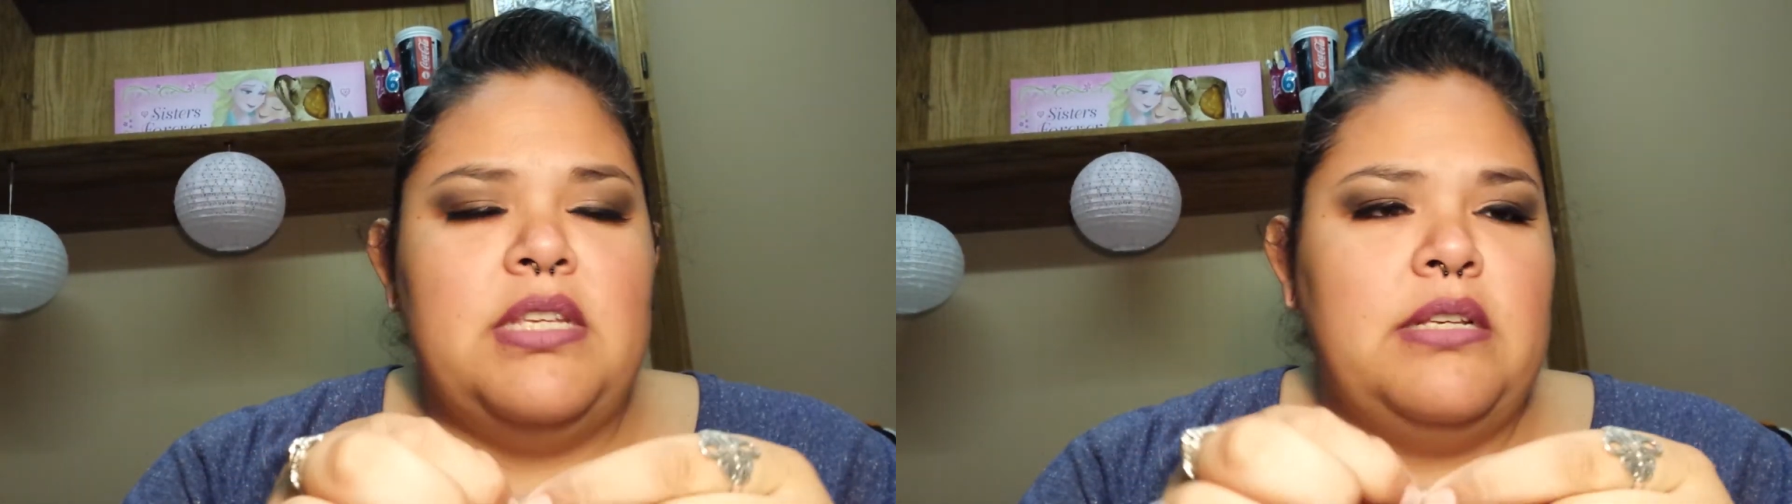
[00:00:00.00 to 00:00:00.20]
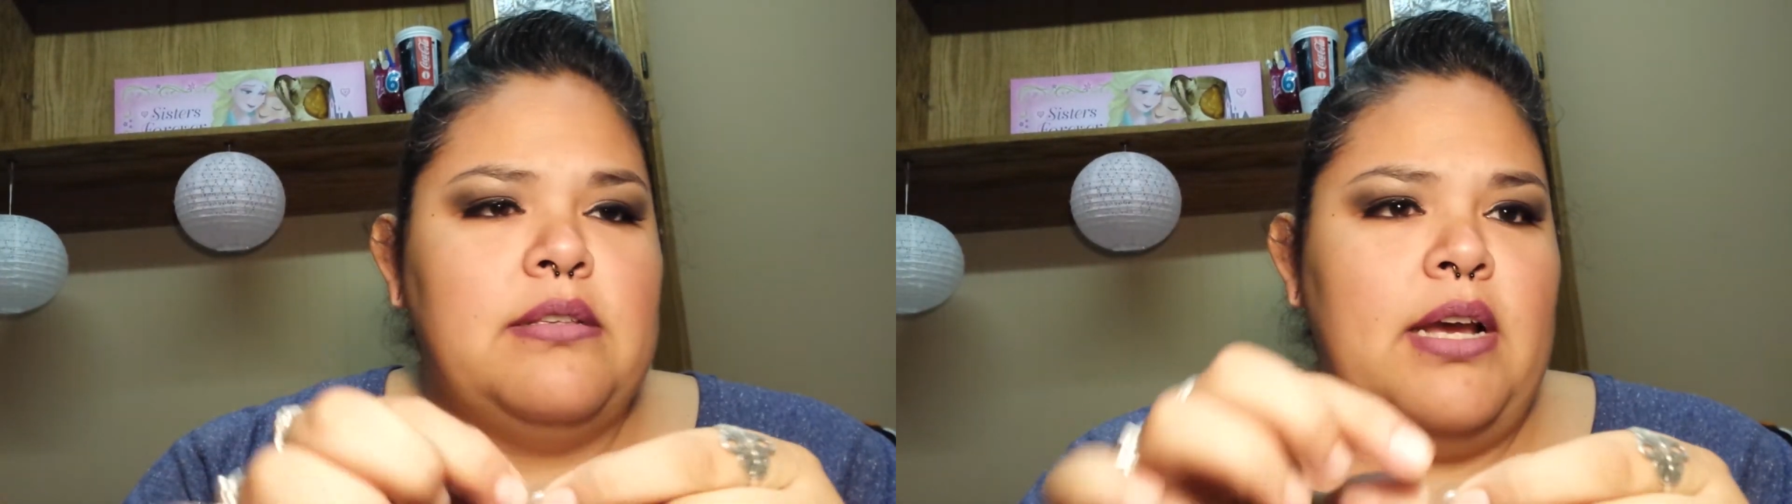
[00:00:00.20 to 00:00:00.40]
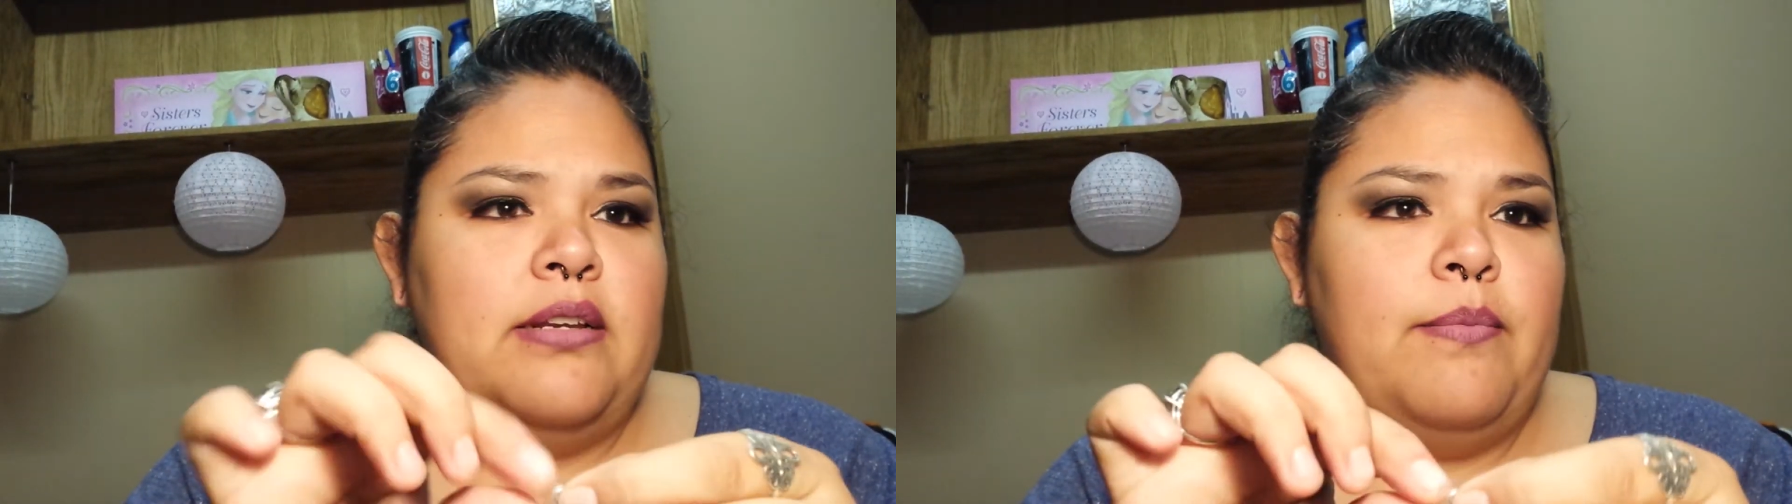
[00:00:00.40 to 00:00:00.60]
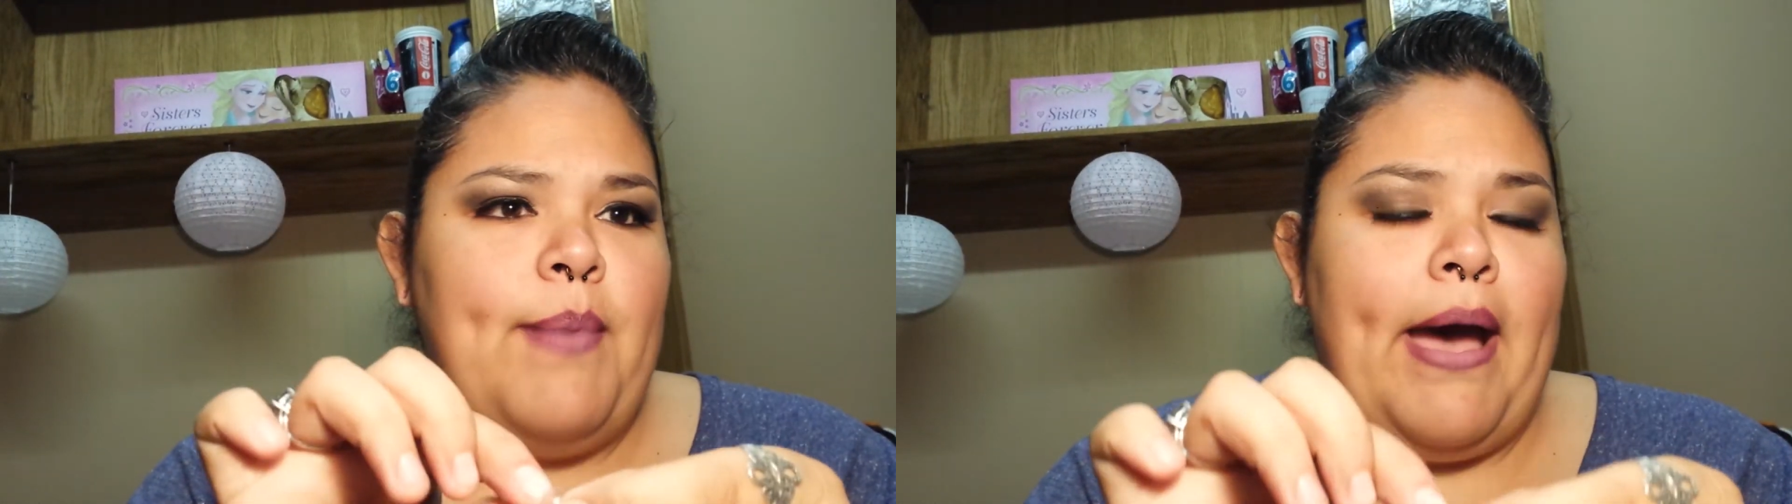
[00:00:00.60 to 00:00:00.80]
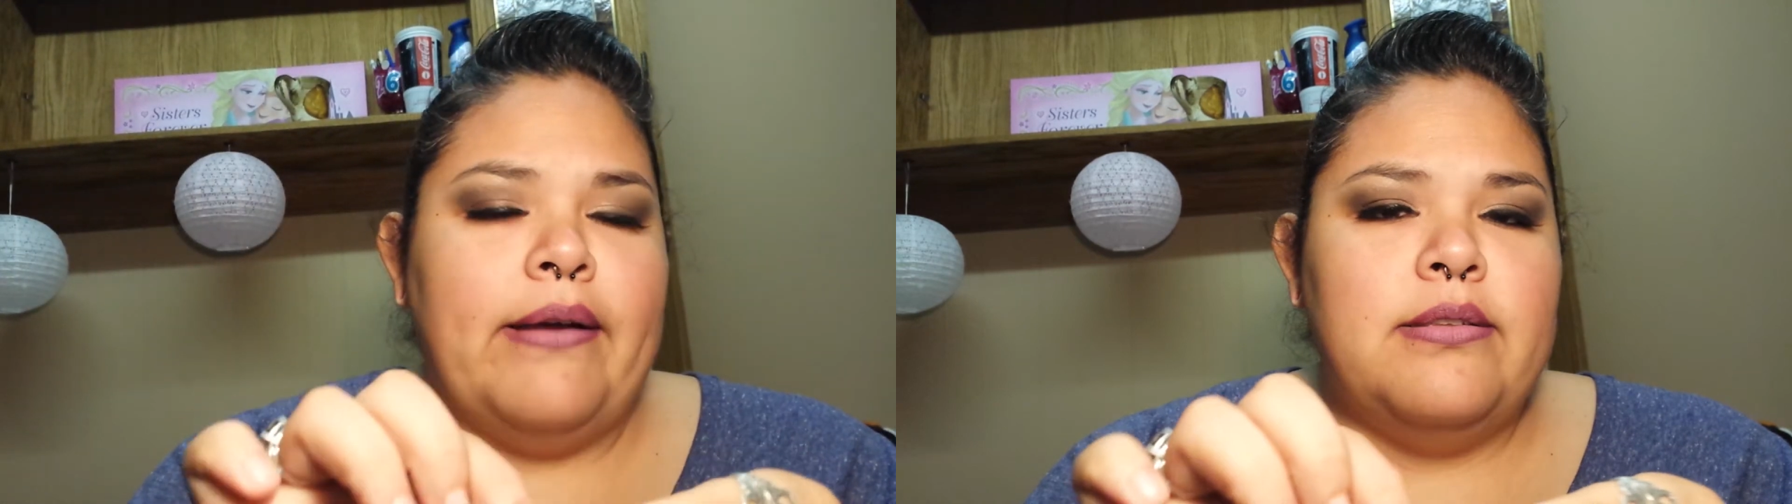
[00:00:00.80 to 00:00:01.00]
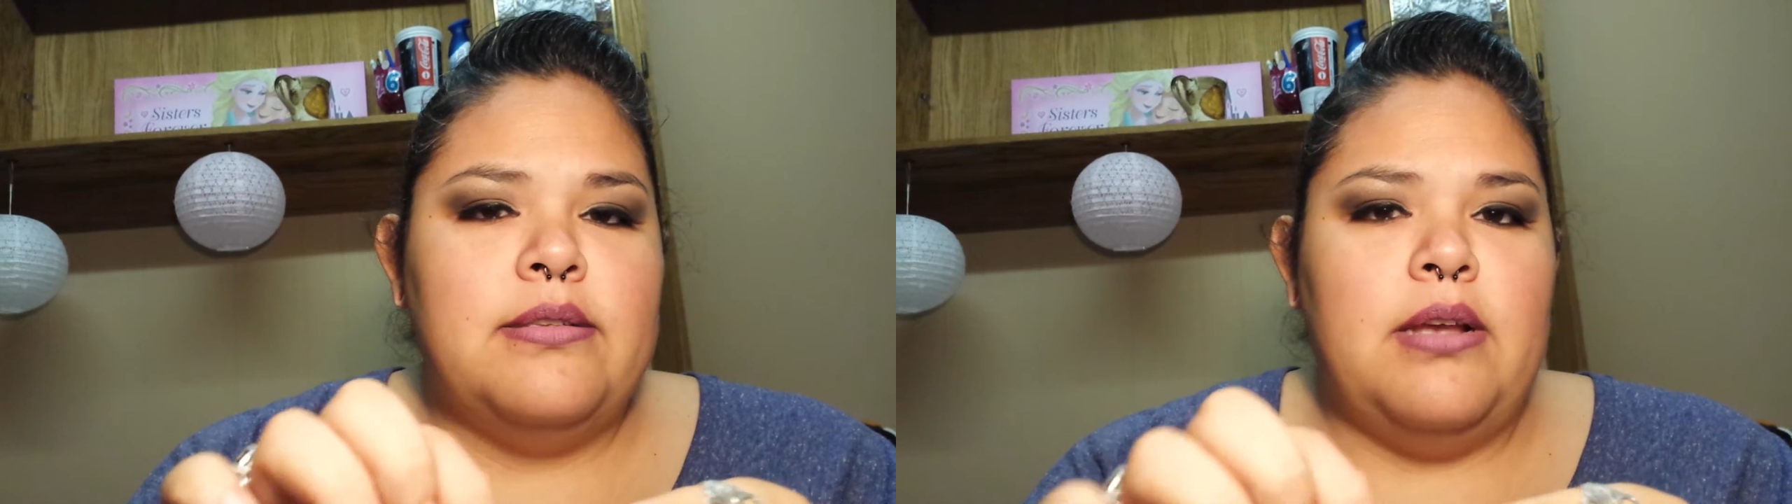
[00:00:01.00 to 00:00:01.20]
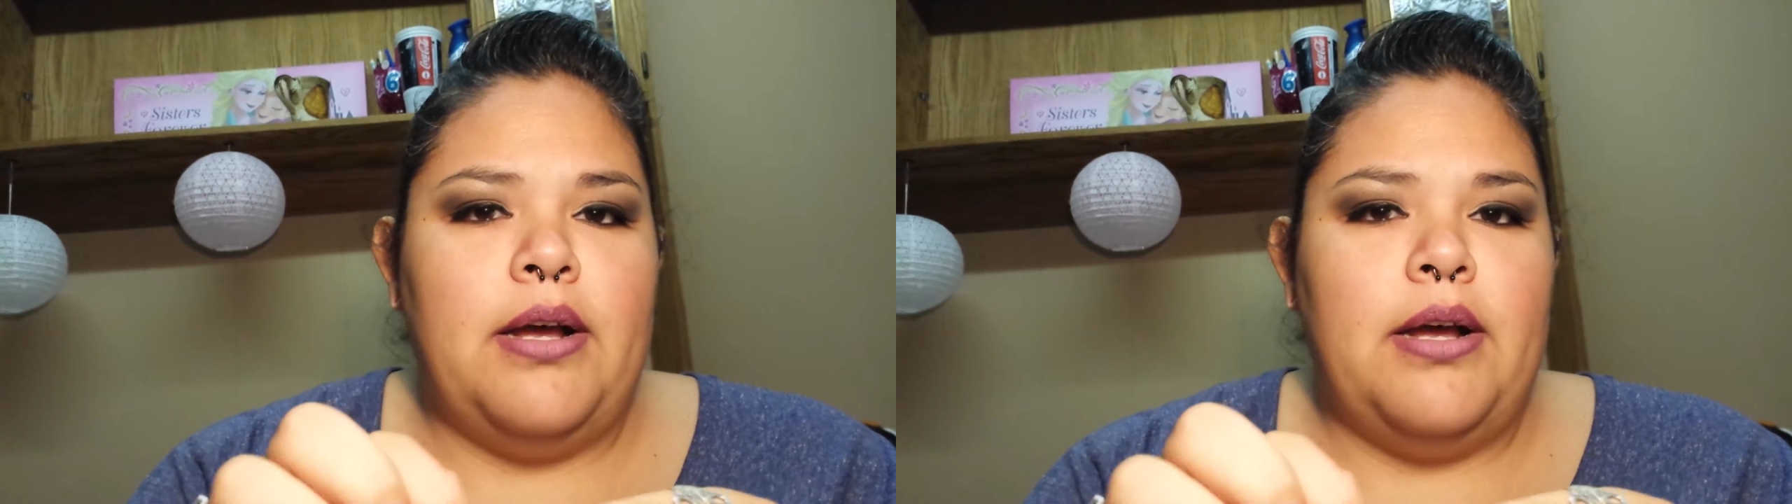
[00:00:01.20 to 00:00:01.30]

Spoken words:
these kind of backs